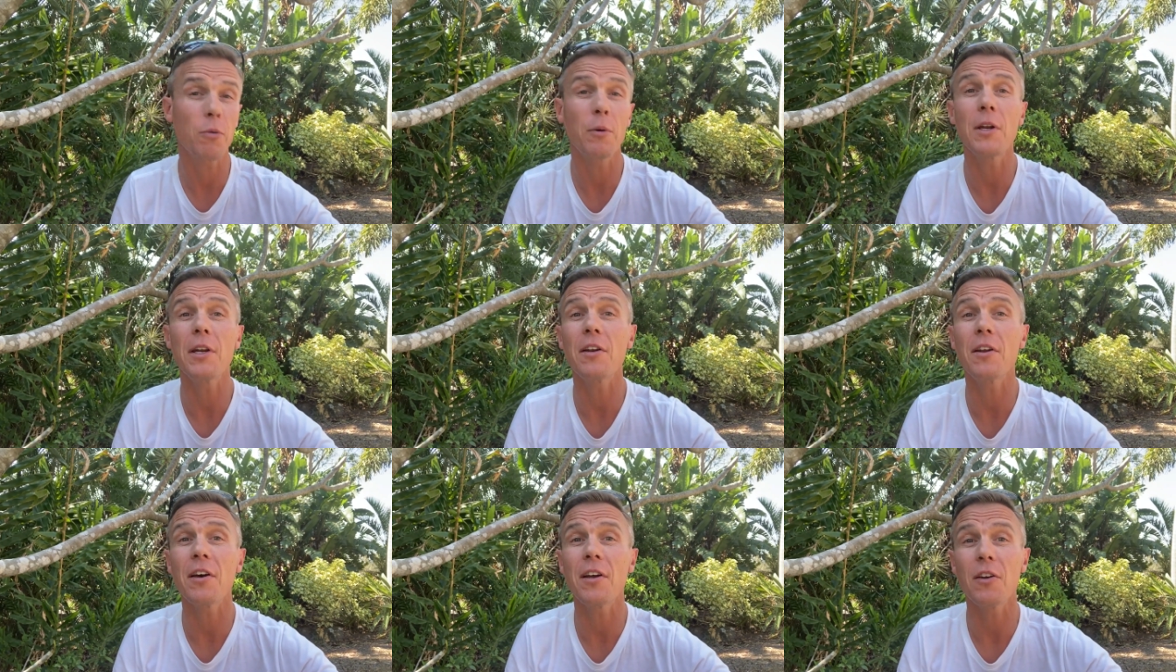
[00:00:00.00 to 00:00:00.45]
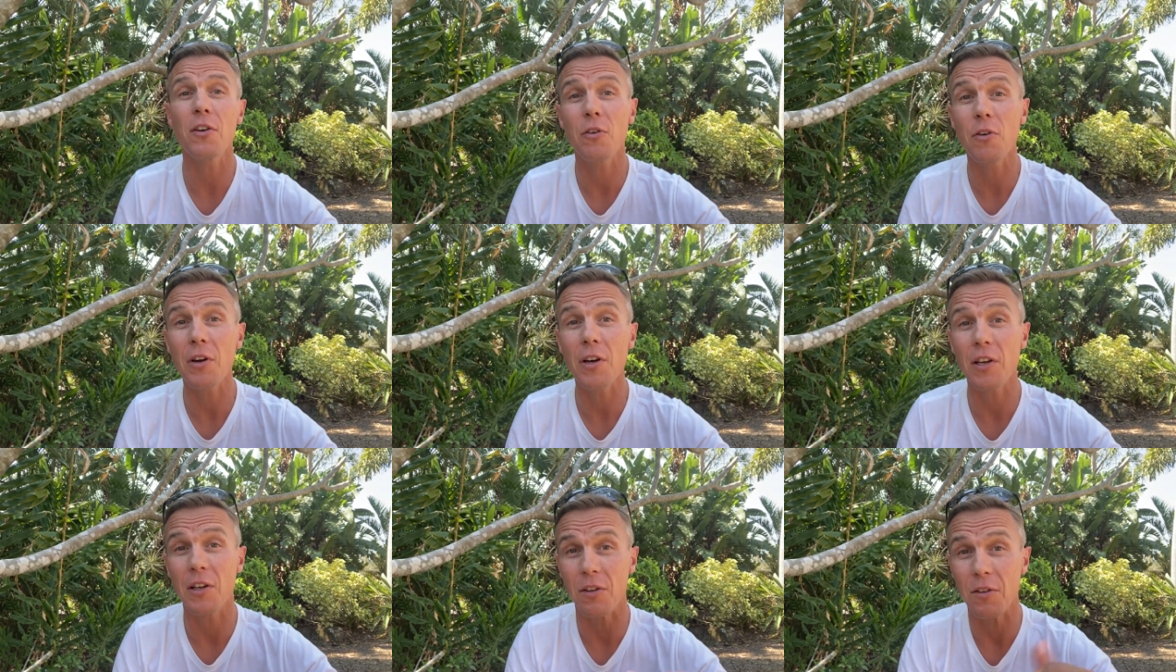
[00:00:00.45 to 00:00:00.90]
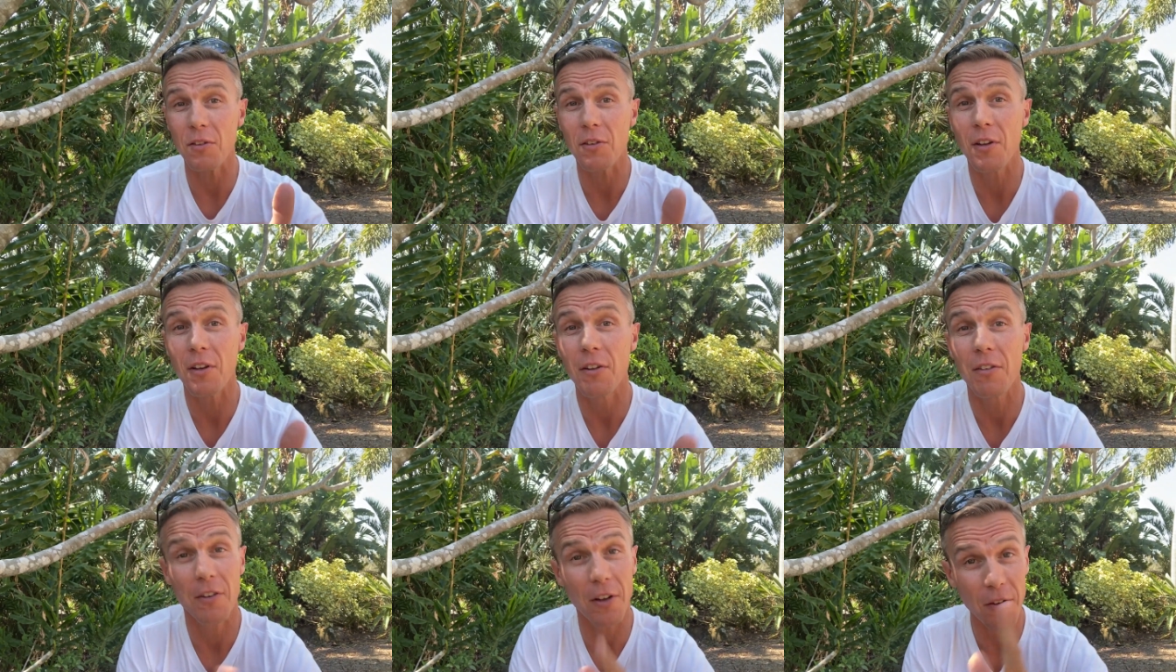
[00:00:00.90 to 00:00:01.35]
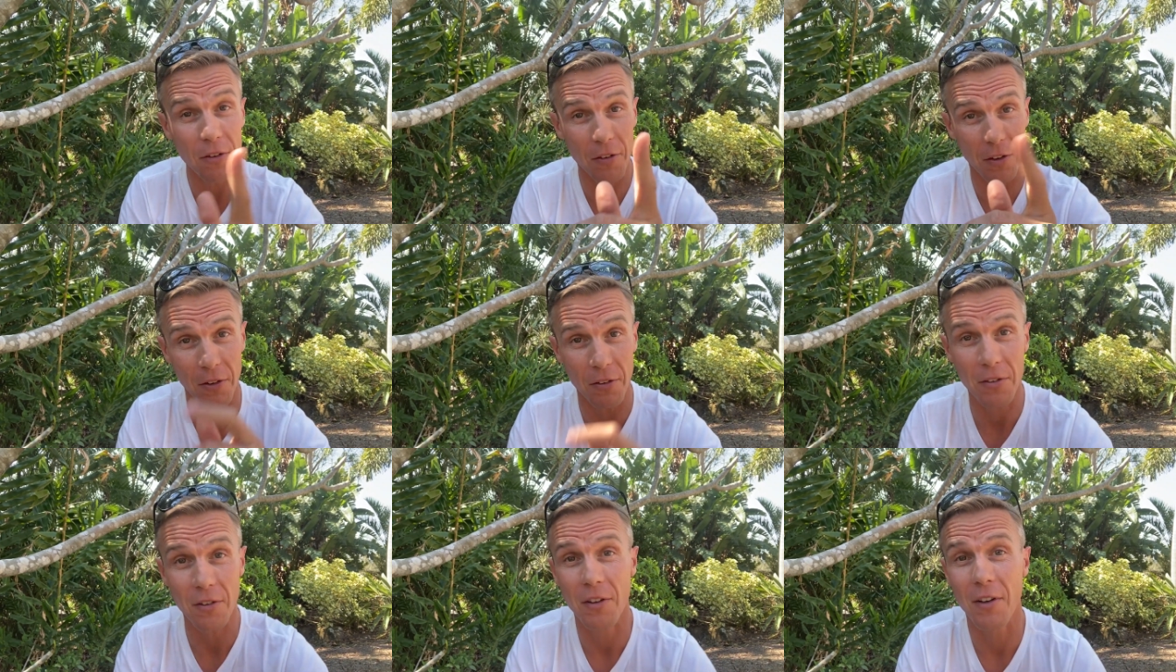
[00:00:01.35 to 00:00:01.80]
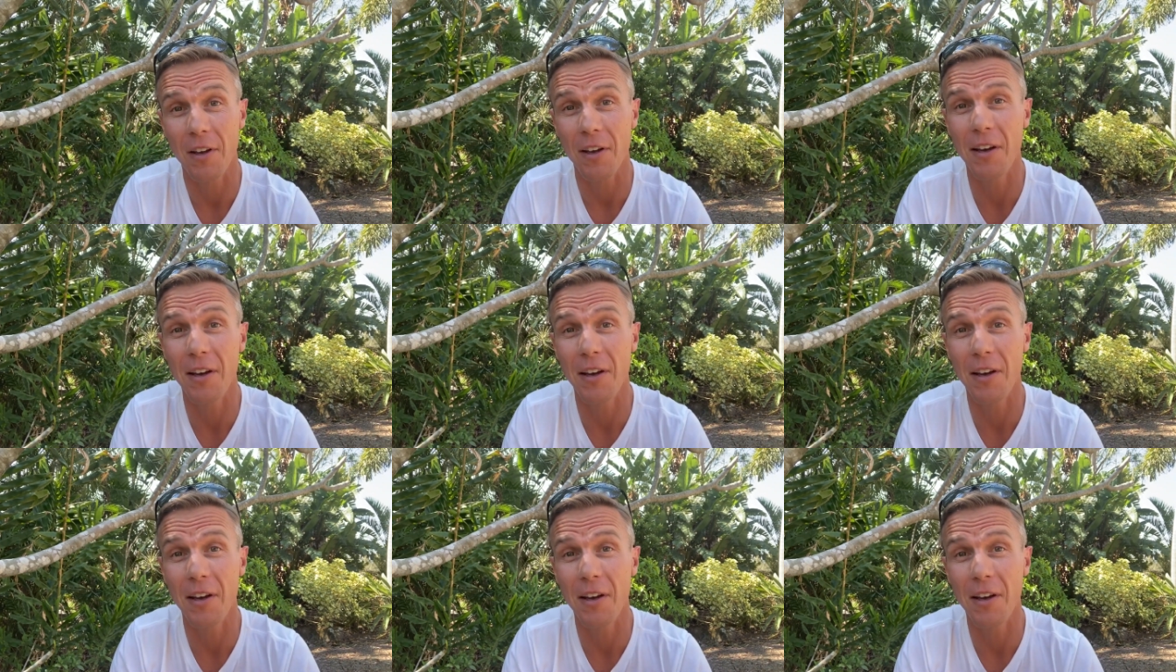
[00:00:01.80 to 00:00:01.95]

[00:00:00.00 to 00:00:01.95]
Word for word: 29 degrees Celsius,